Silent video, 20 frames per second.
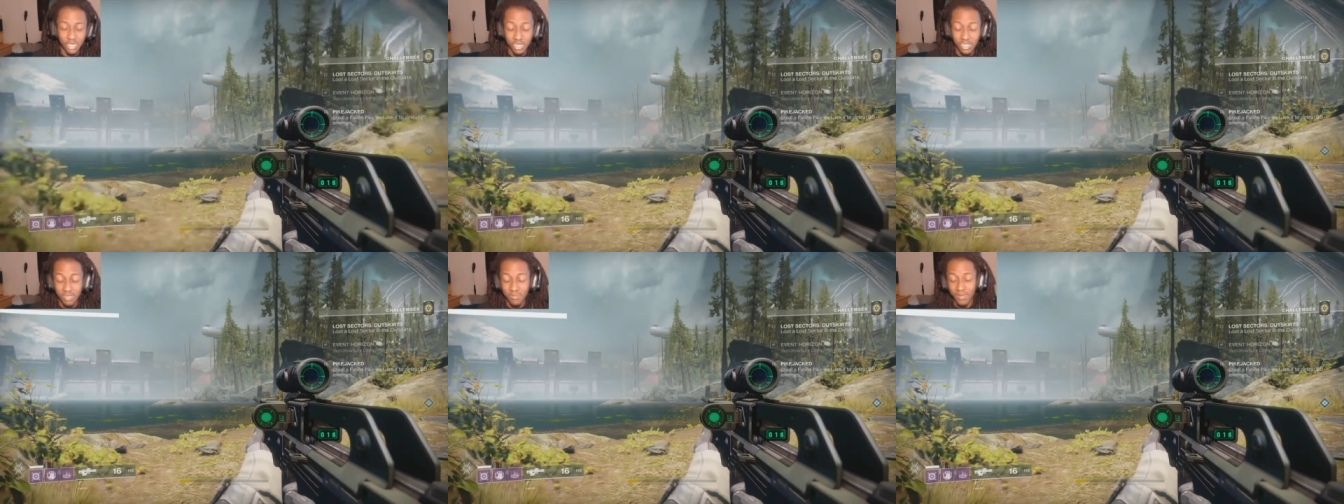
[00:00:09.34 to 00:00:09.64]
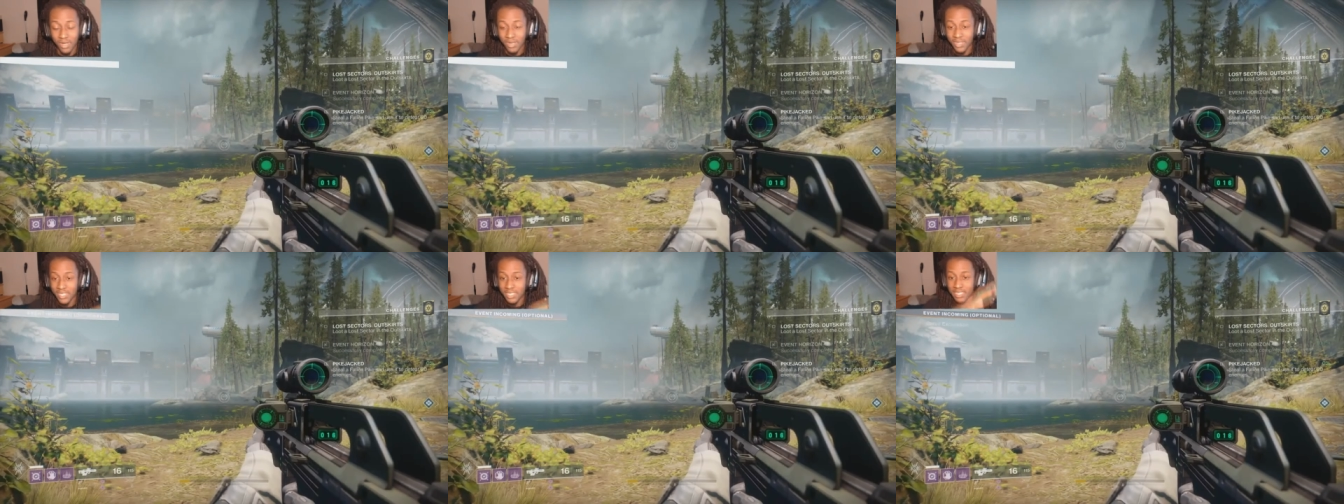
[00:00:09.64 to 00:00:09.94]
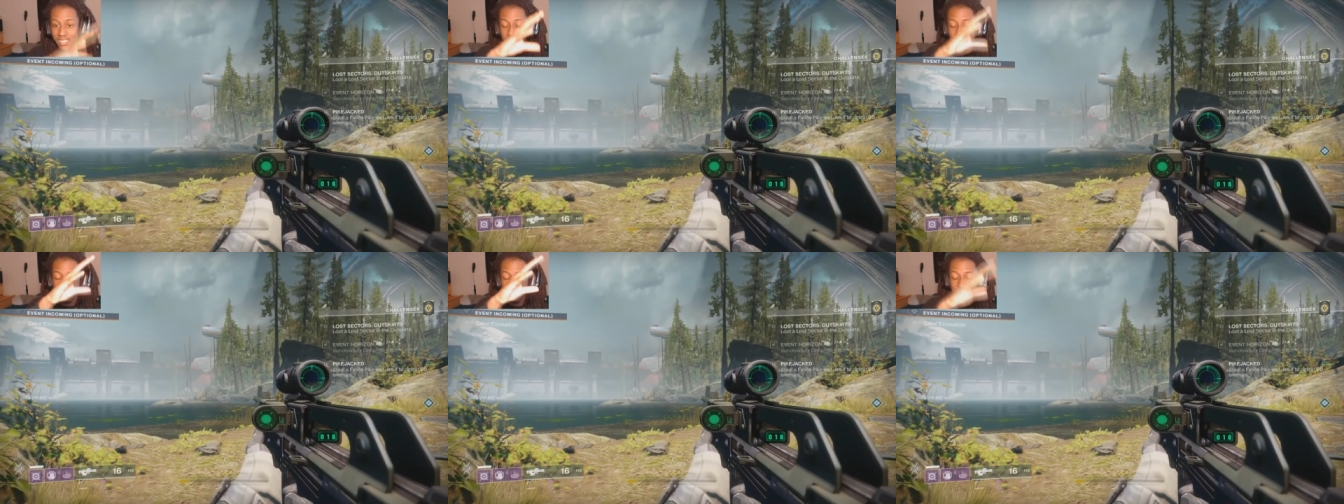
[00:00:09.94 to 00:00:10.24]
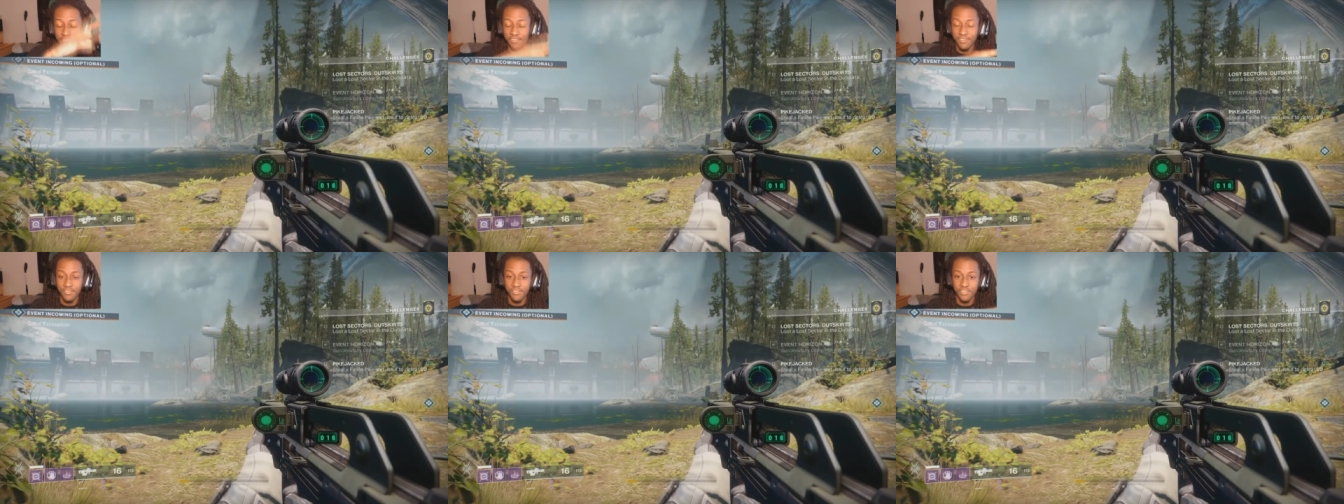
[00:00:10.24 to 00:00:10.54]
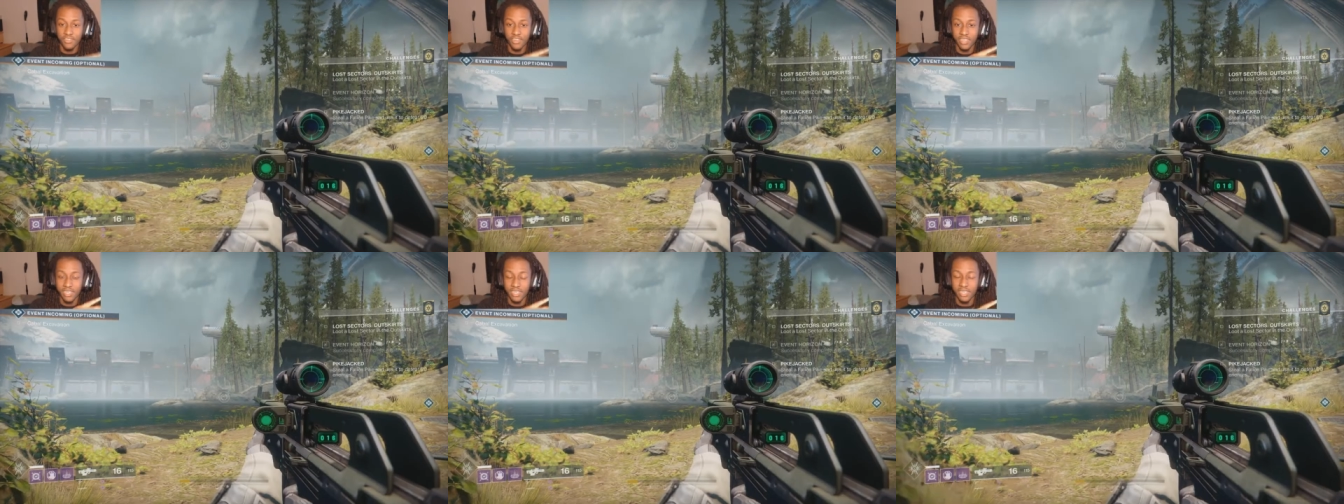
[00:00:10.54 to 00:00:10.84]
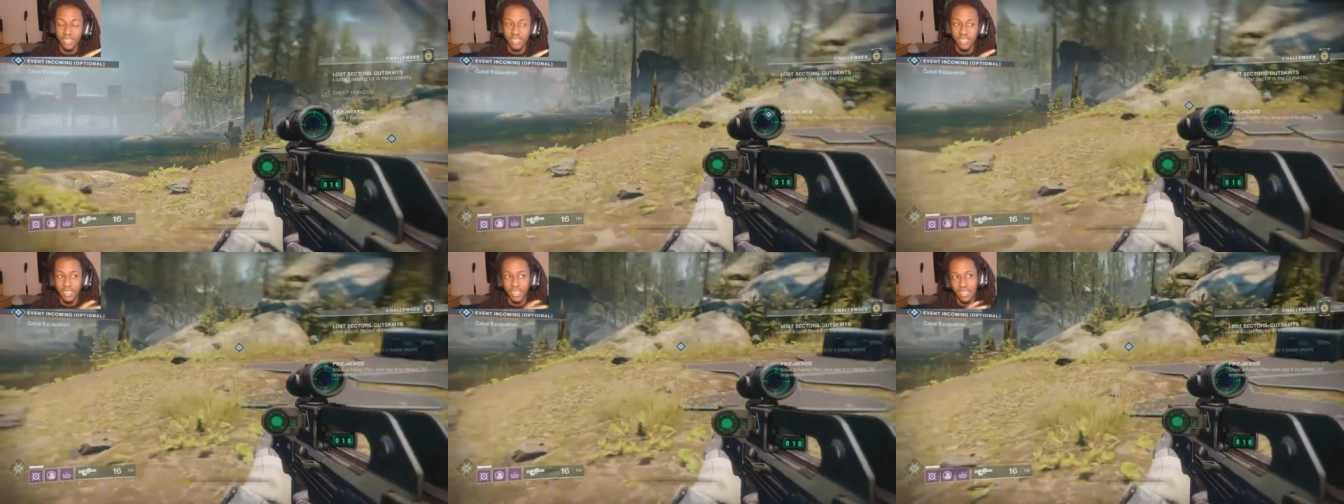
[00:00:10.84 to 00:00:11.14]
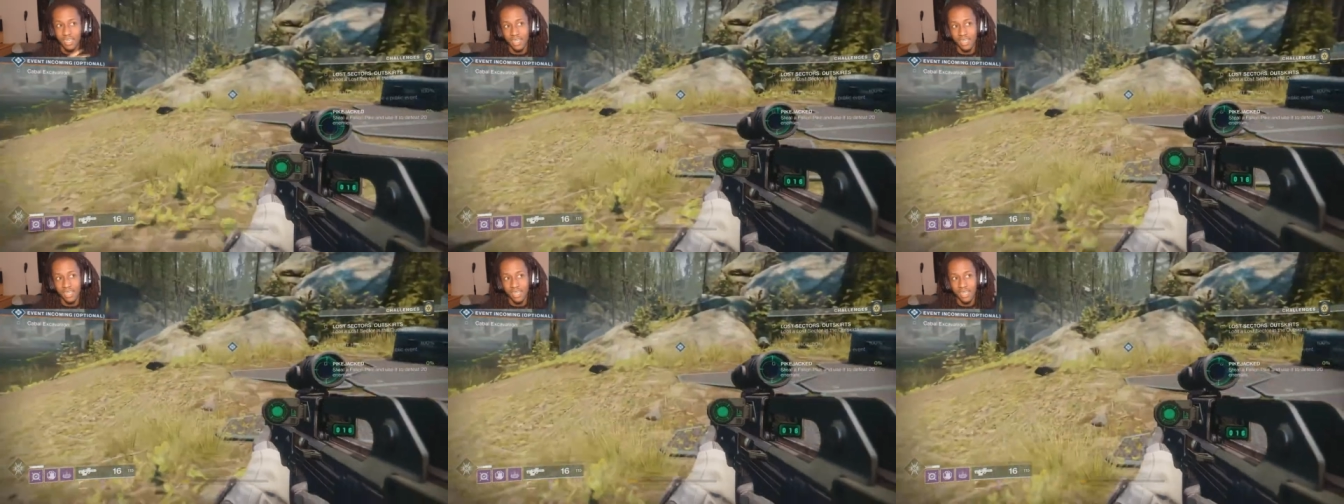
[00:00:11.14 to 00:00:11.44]
talking about each different
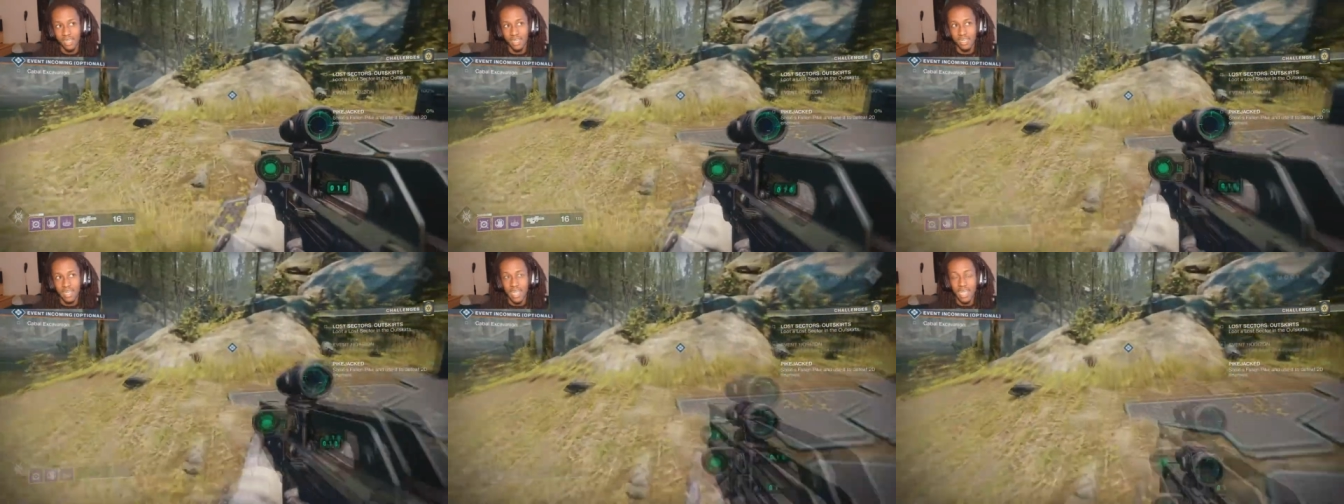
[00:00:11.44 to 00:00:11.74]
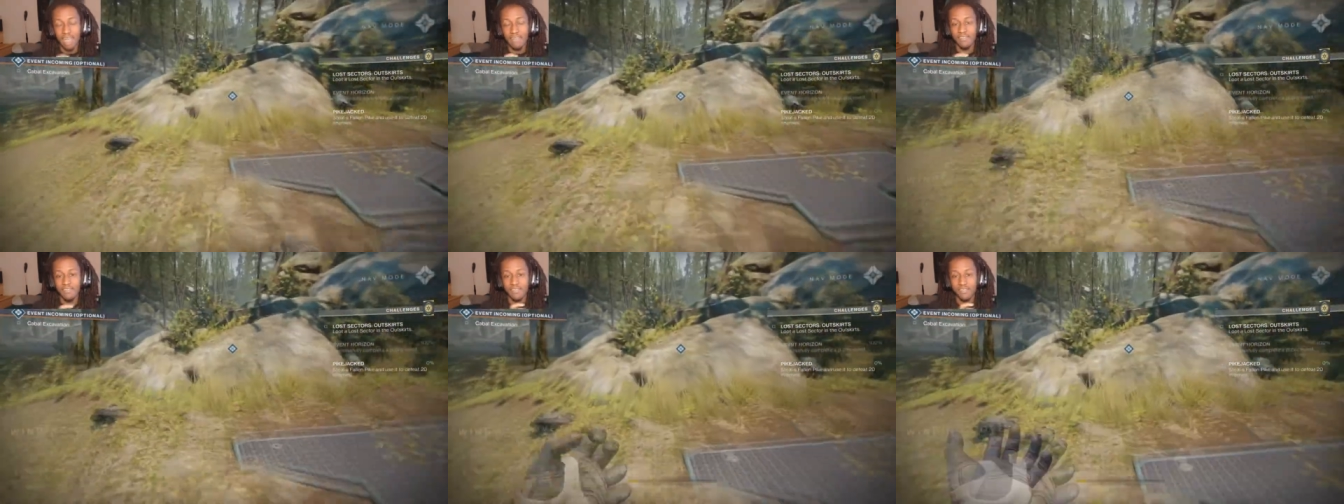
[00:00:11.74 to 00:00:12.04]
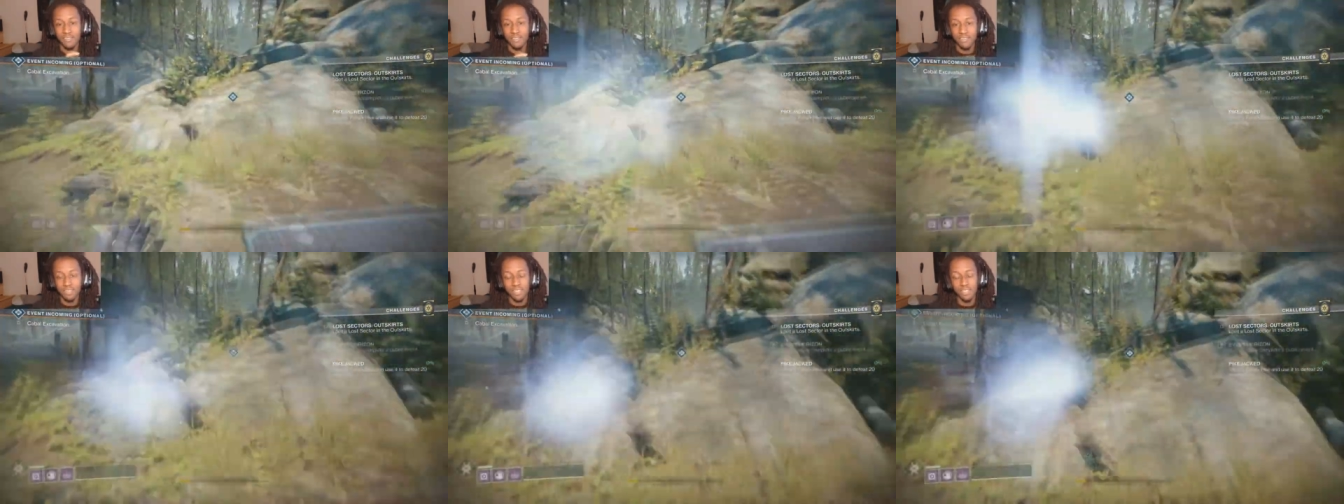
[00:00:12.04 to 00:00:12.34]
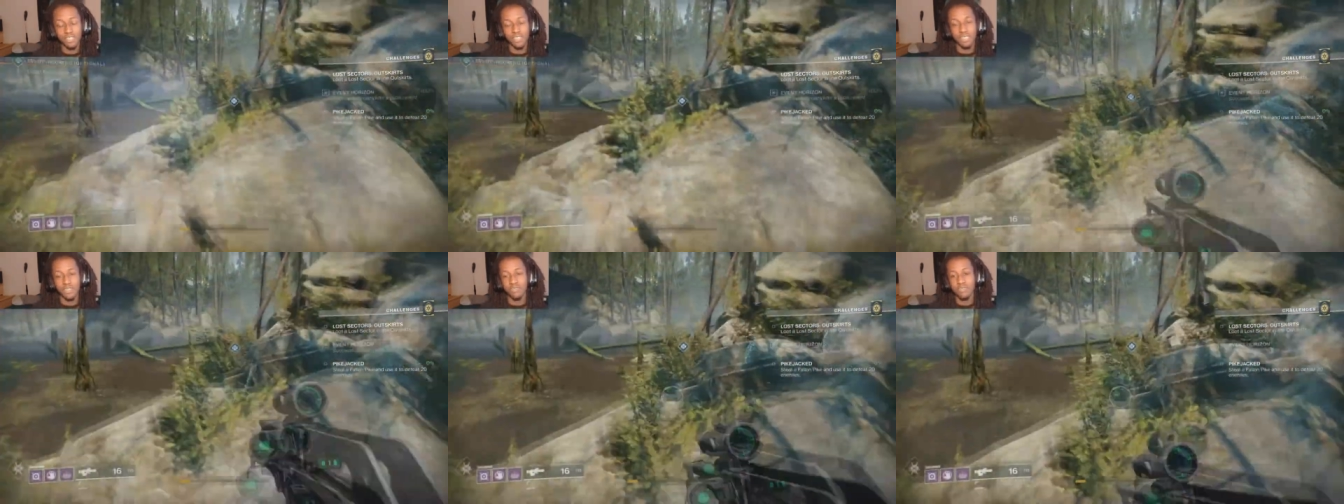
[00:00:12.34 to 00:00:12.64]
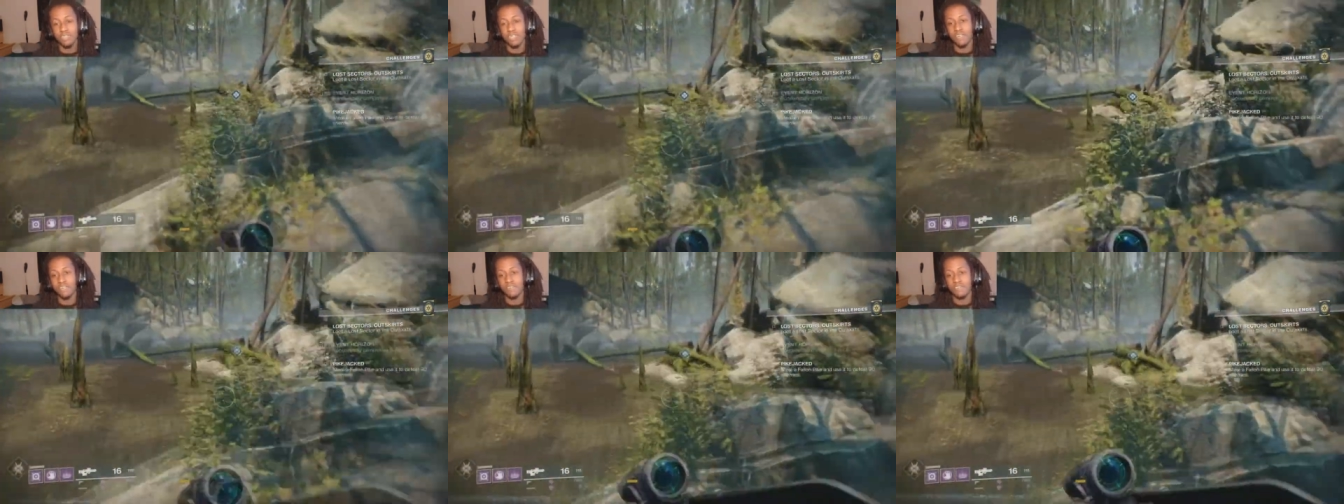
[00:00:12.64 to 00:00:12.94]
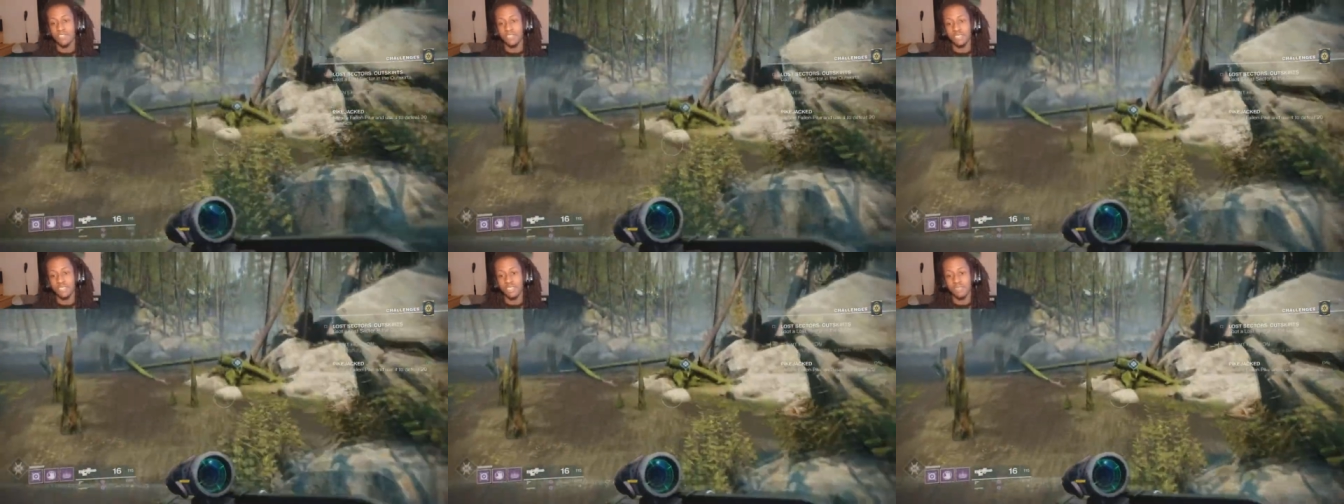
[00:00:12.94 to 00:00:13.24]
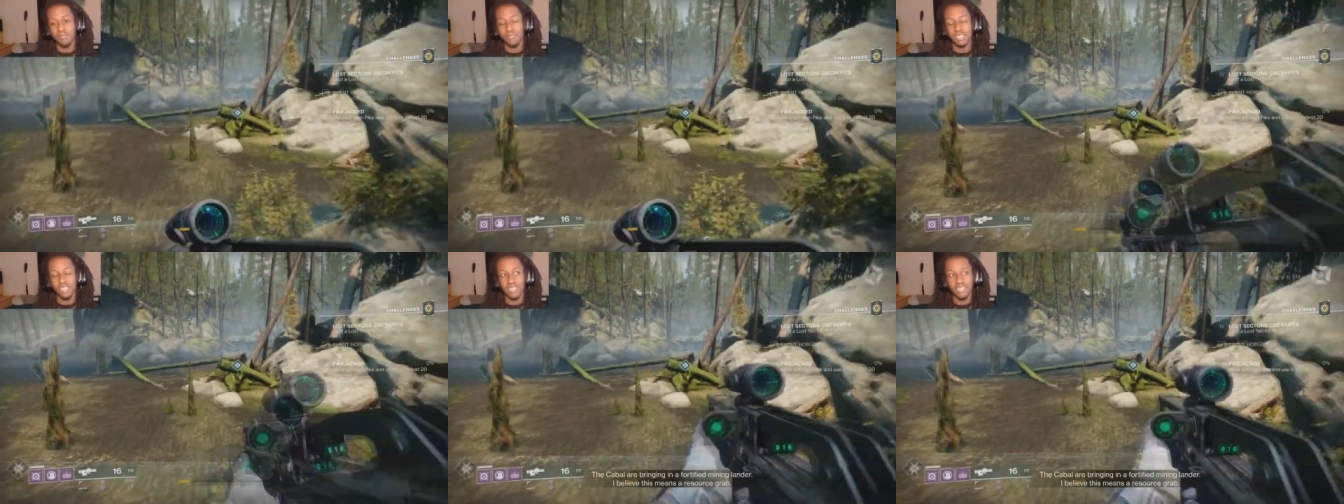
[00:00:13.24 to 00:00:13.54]
uh, avenue you could go down for the
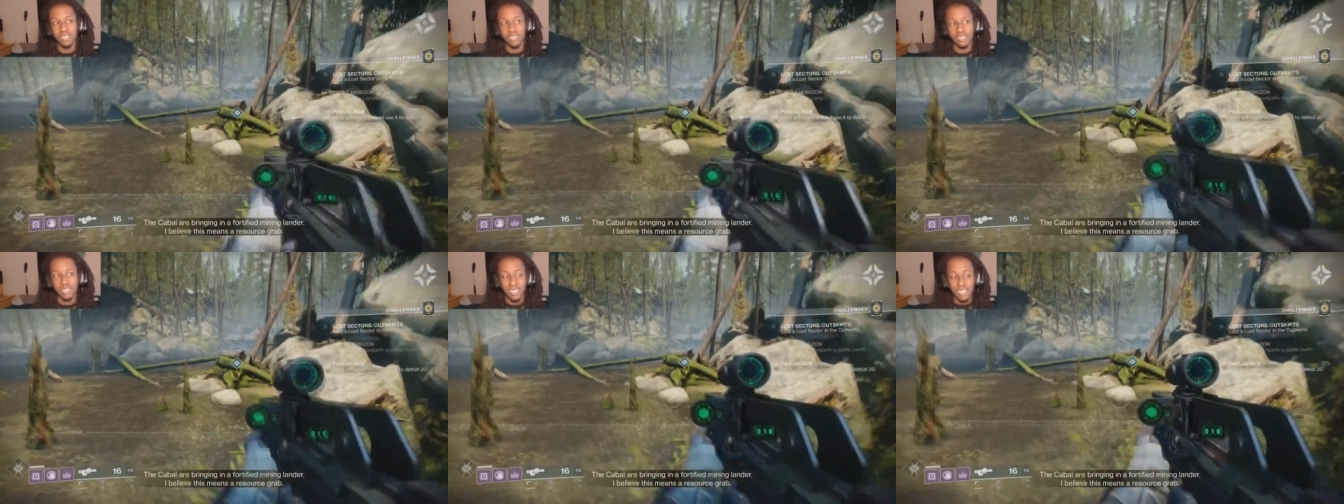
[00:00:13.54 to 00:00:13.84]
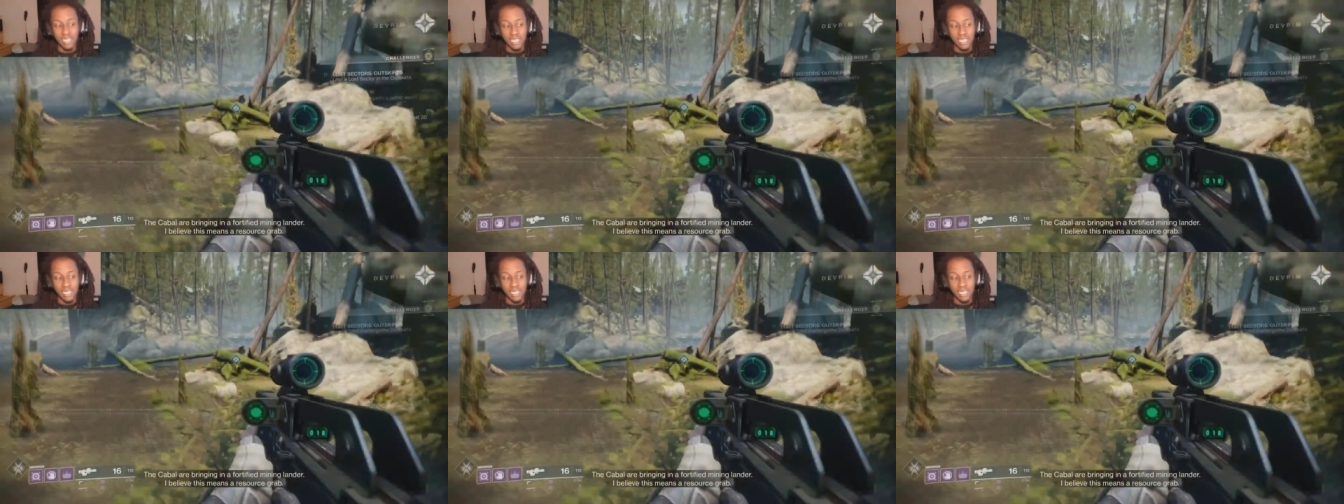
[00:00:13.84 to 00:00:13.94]
subclass.